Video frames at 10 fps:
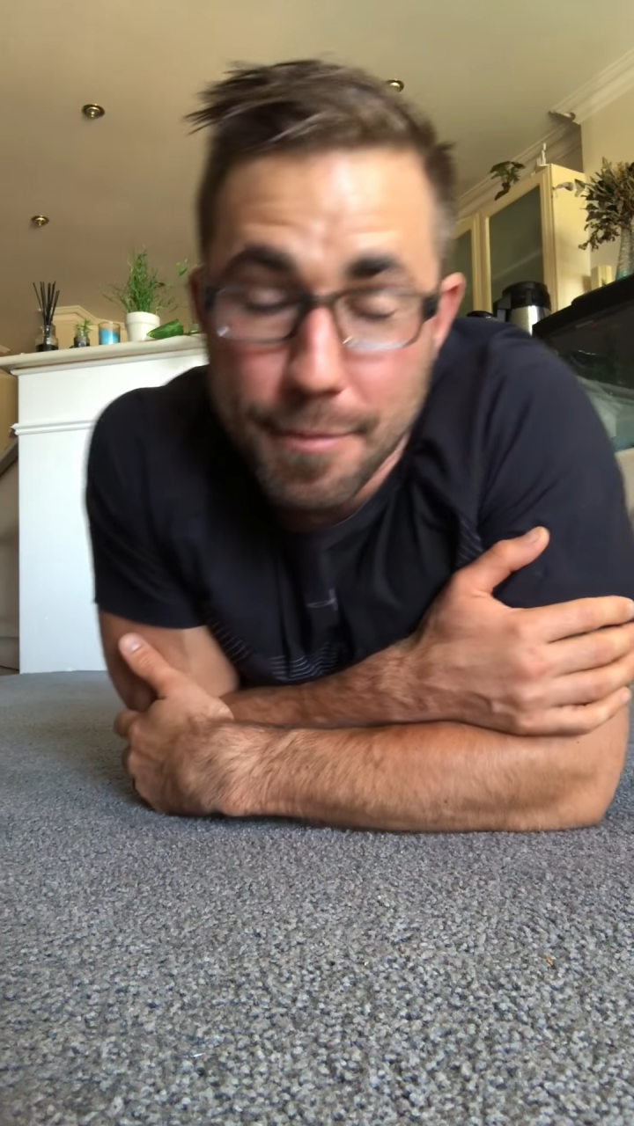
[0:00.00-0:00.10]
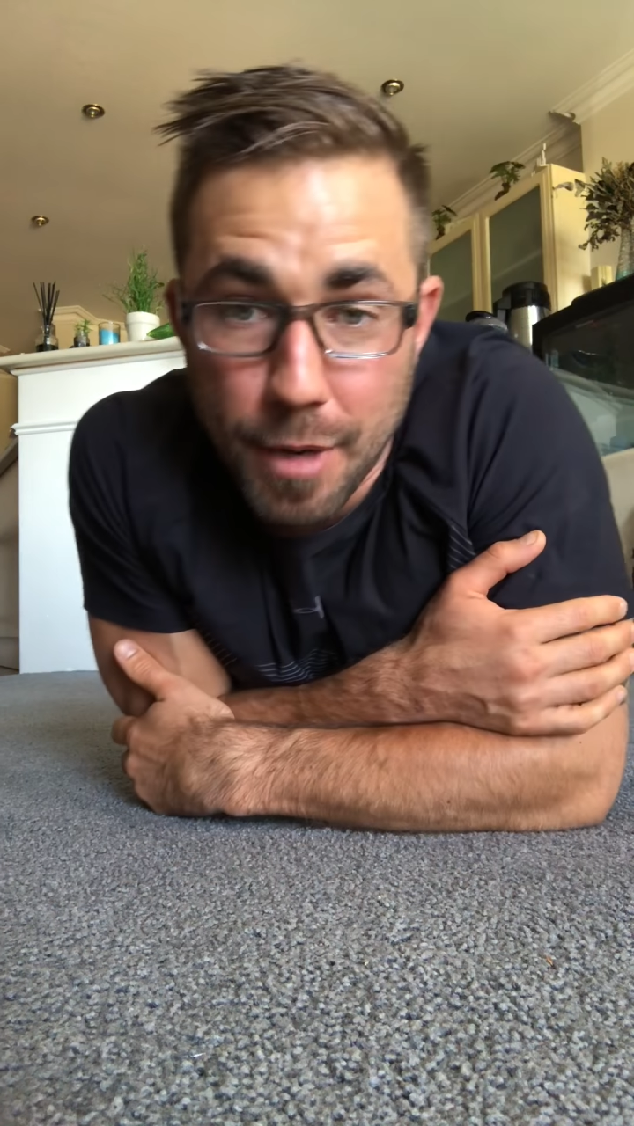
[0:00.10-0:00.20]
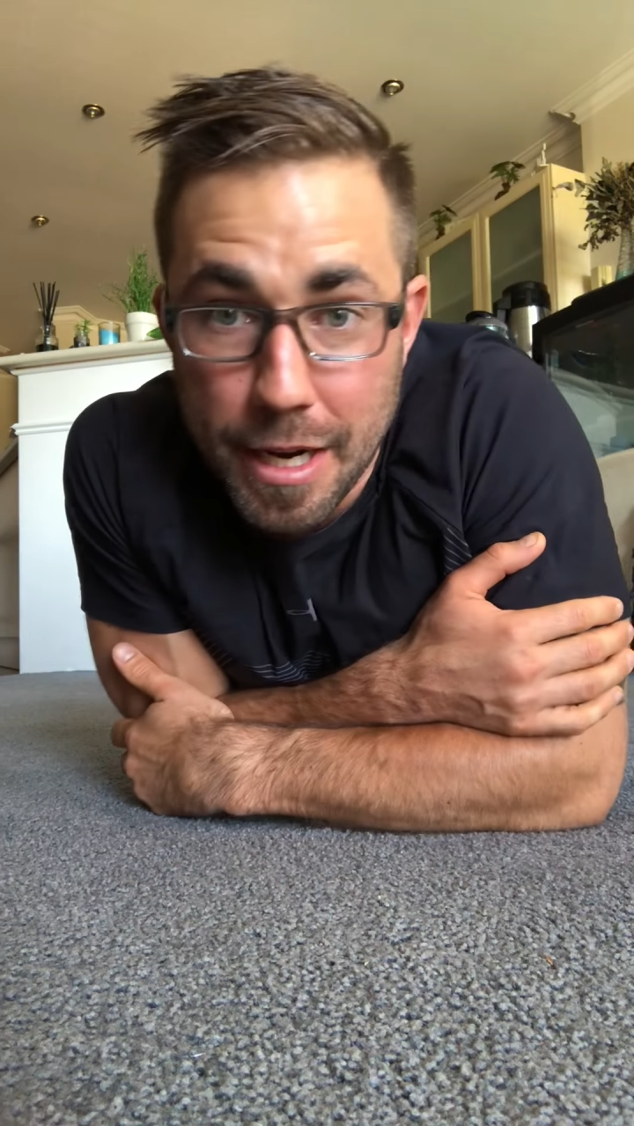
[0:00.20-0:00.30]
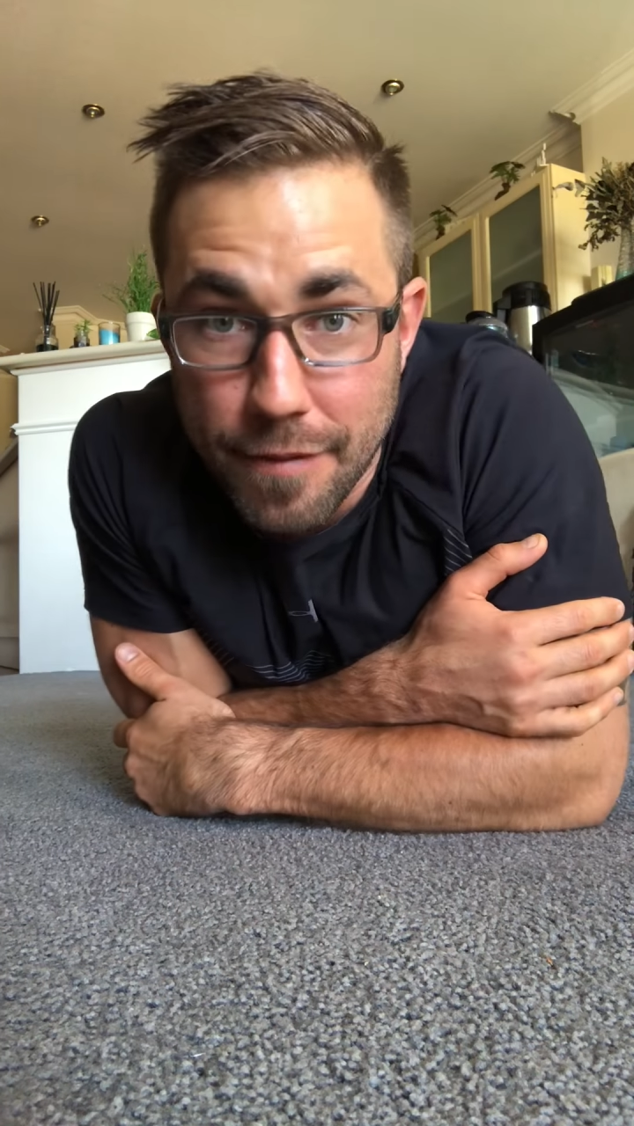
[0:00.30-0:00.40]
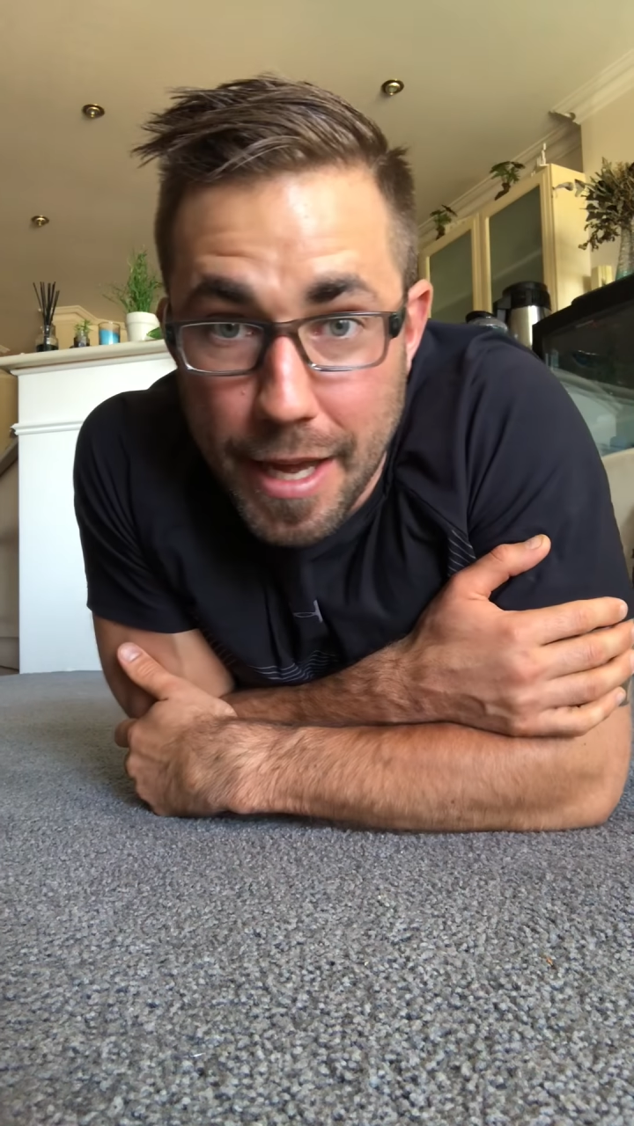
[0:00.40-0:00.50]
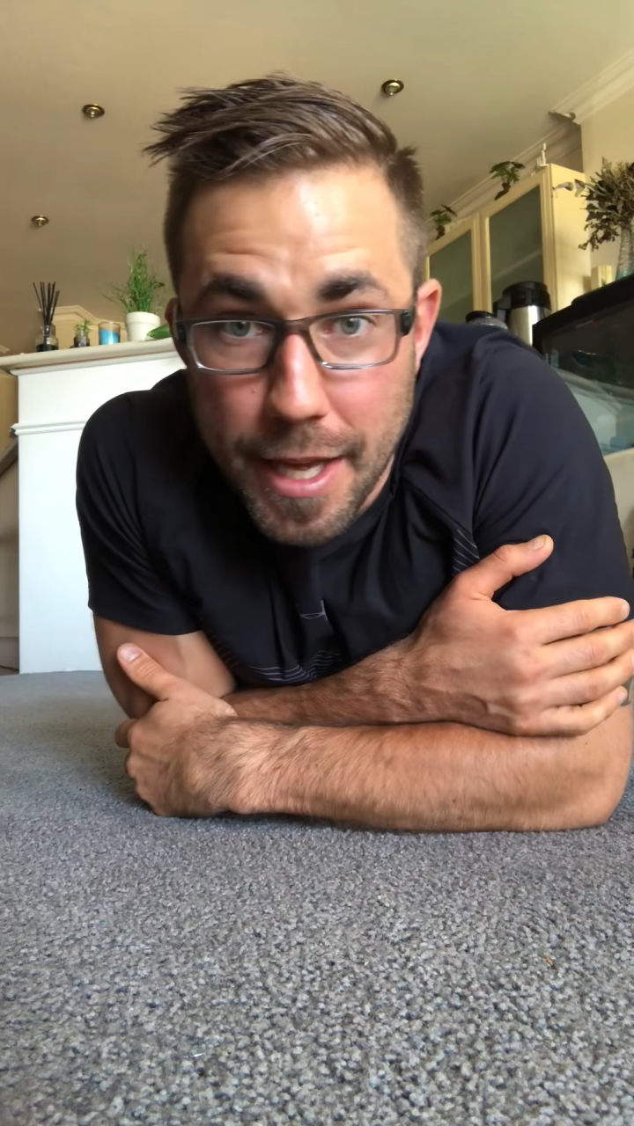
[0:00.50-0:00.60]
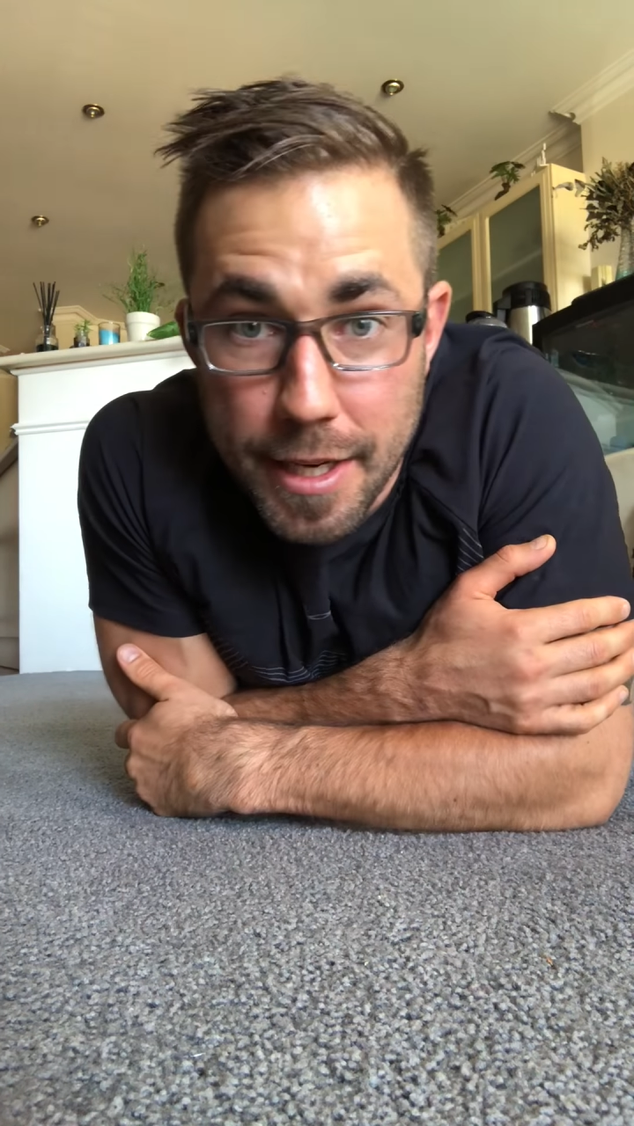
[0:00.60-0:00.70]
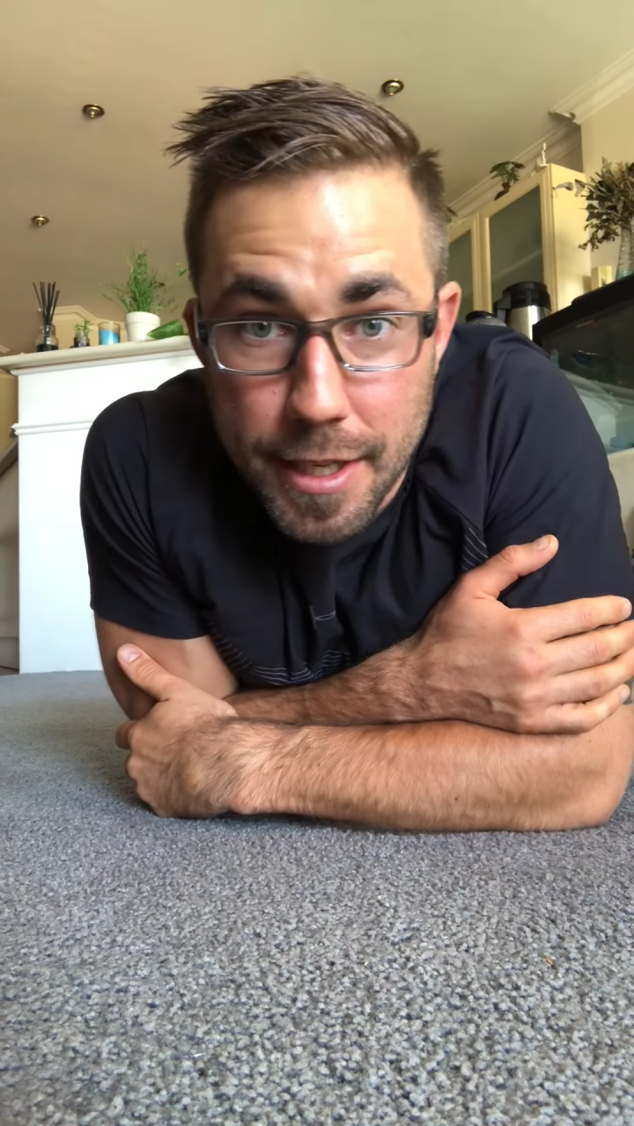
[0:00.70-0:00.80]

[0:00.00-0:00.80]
might have had